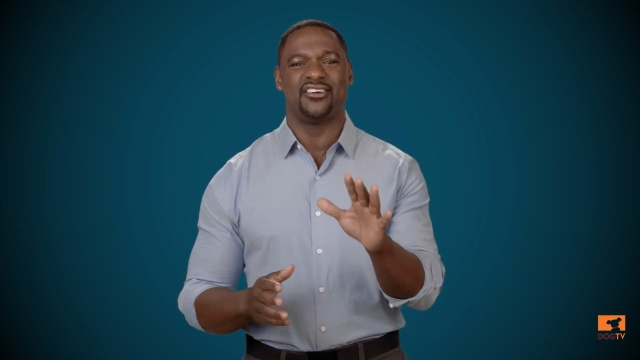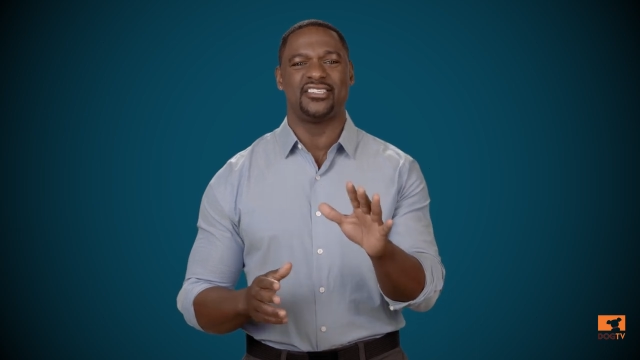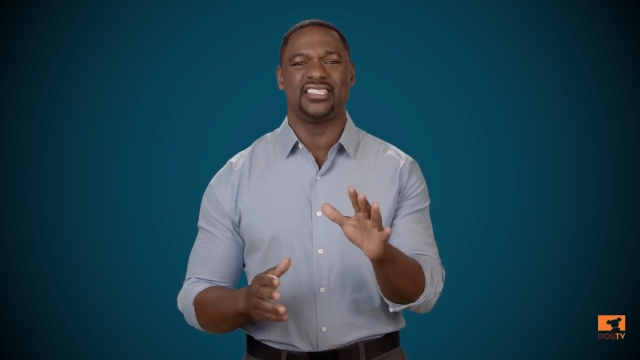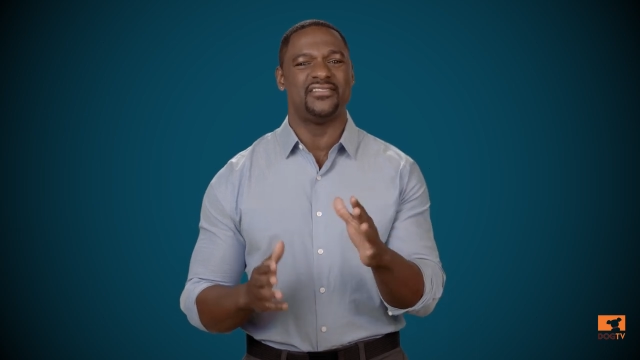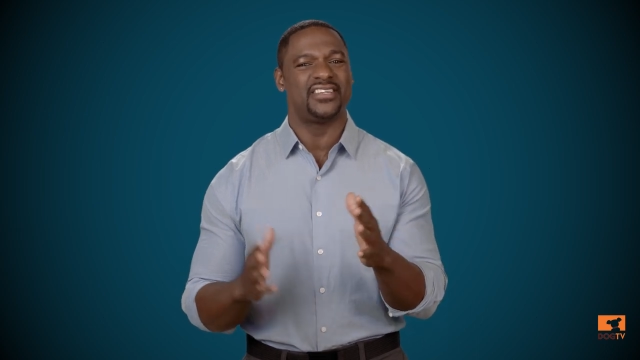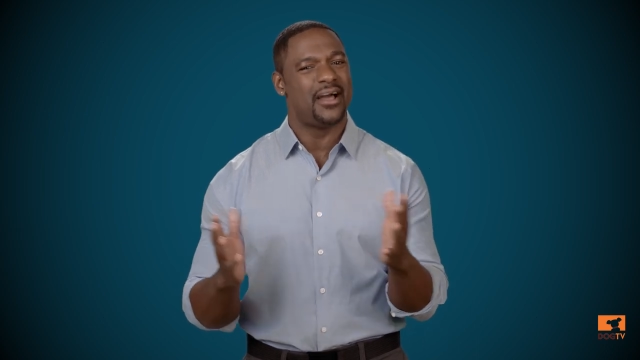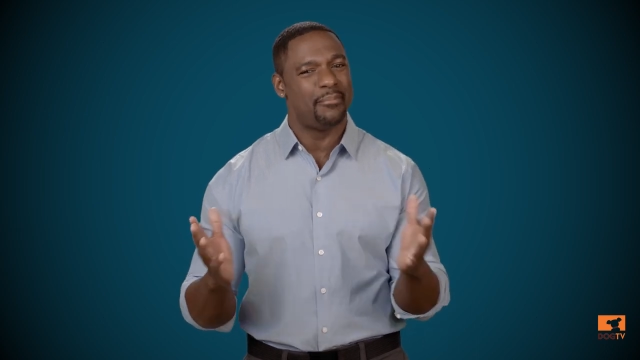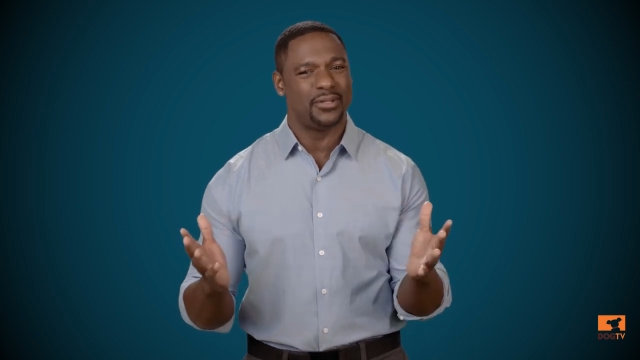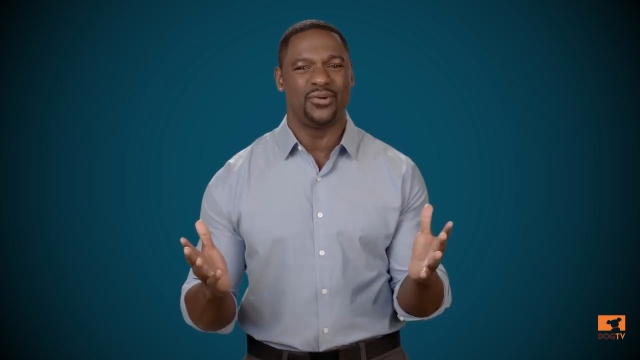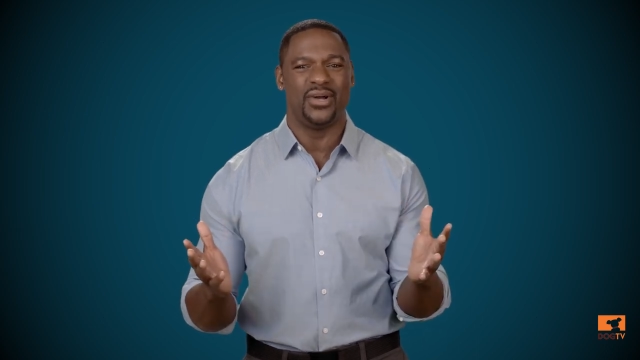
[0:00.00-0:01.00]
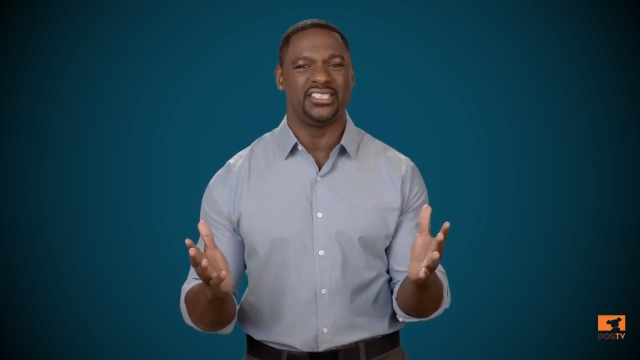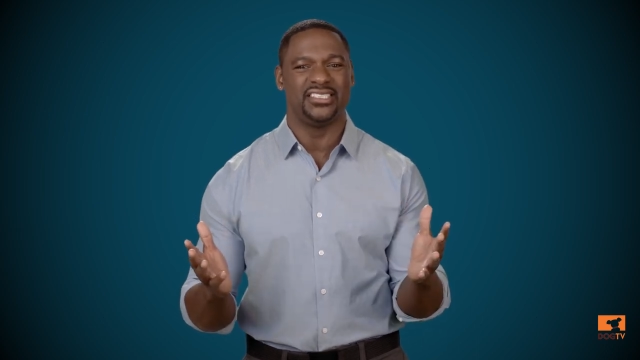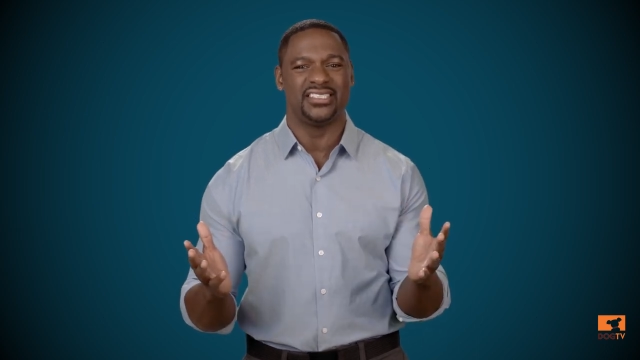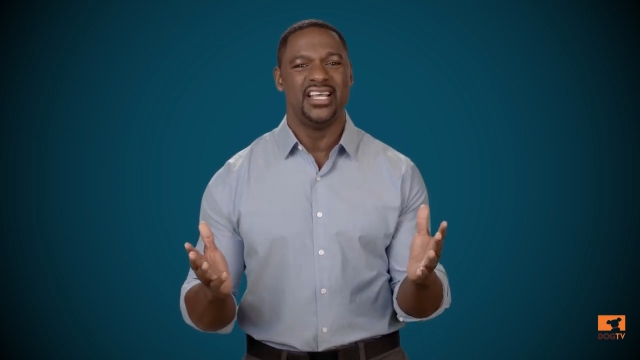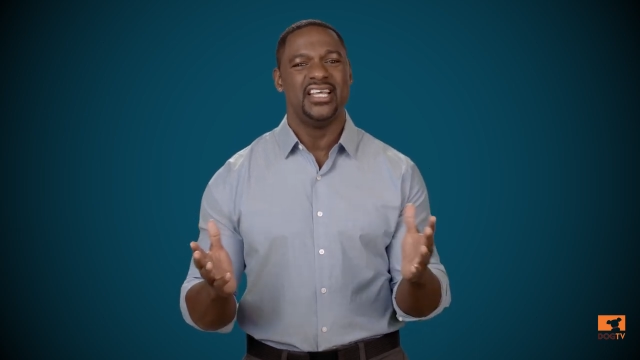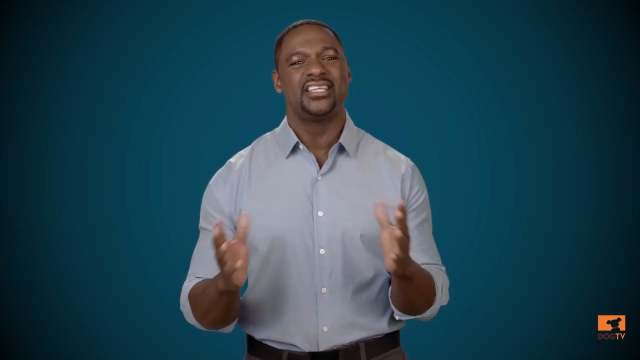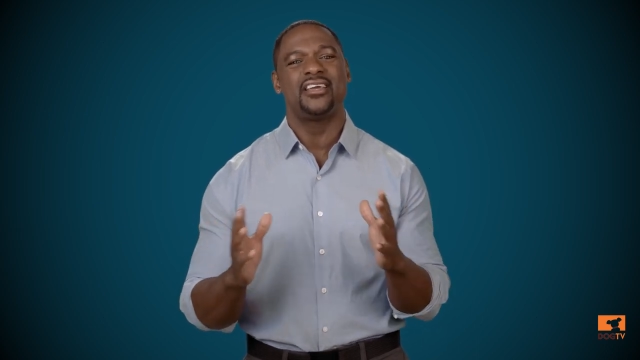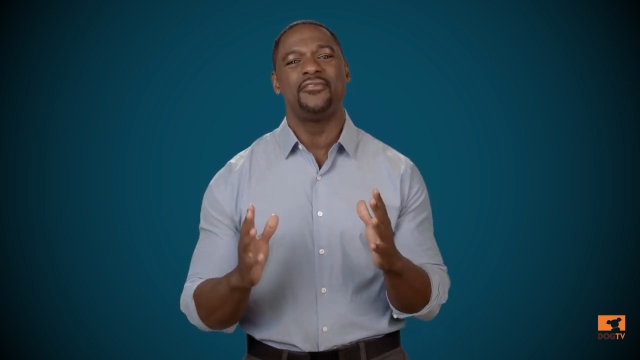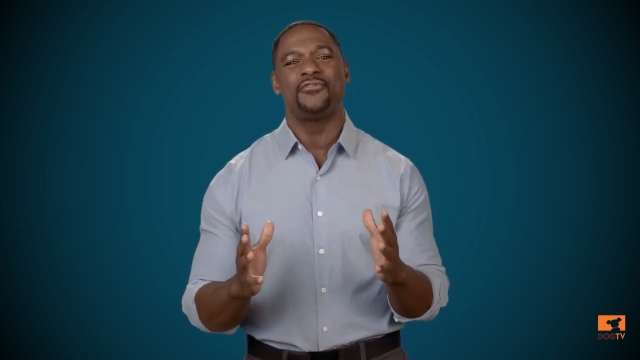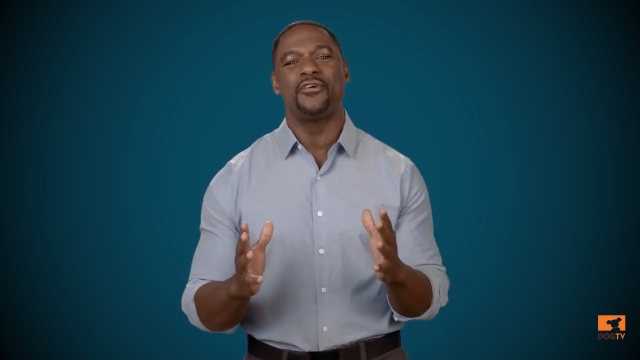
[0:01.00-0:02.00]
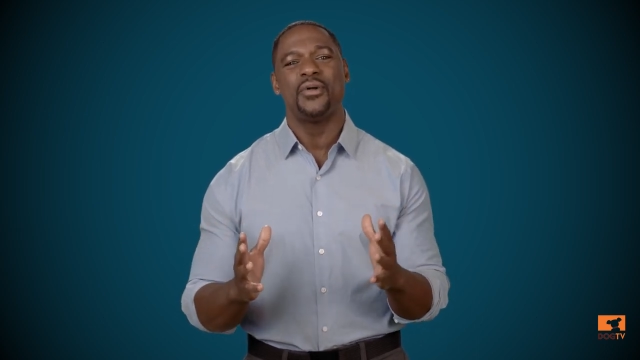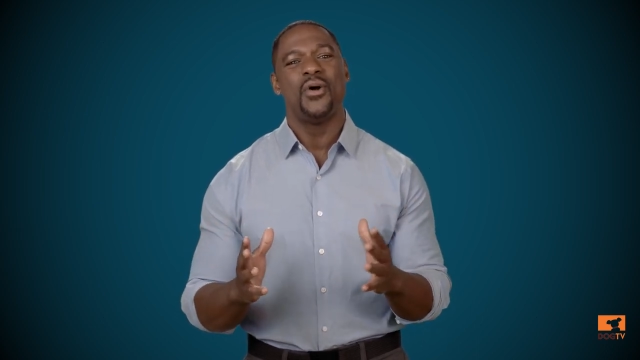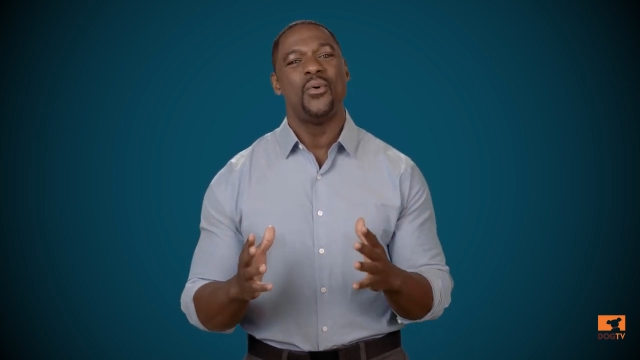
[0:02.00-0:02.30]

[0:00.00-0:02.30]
ourselves a couple of questions to confirm